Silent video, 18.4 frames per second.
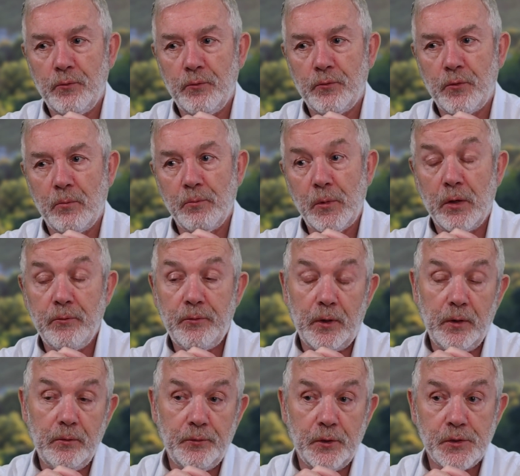from my
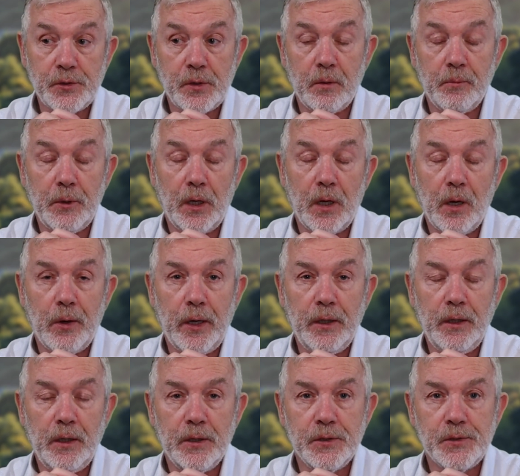very first Camino
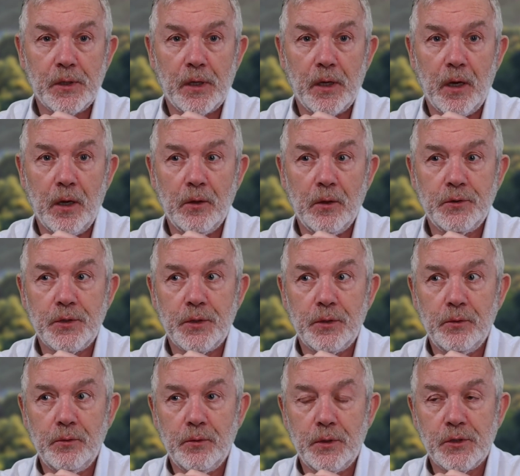8 years ago
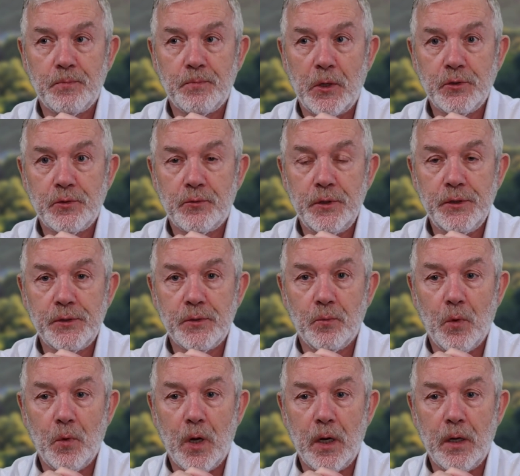to this most
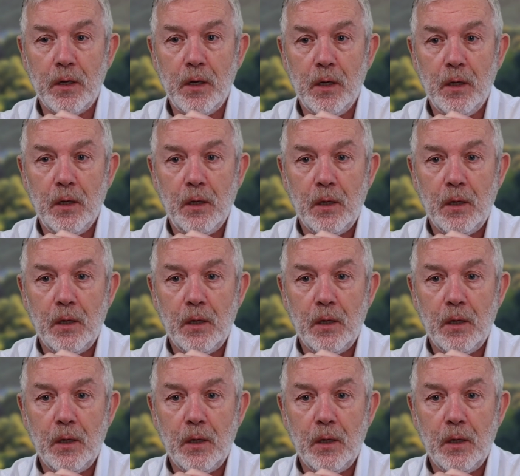recent one,